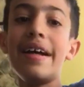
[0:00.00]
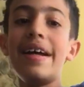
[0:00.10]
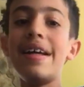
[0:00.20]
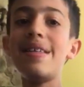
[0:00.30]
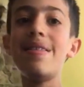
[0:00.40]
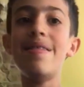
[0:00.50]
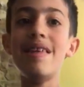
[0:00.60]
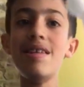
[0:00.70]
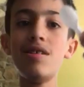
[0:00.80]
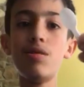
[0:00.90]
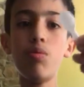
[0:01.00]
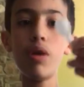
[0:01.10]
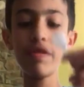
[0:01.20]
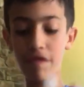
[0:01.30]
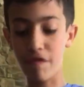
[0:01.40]
is this
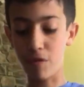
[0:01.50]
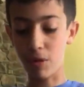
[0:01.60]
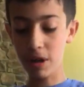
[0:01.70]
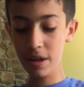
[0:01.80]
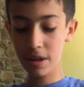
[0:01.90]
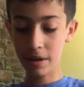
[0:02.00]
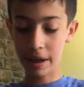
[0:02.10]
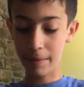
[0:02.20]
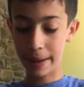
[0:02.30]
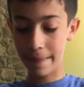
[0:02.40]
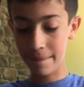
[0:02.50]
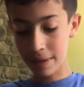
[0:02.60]
1/4? Okay, wait.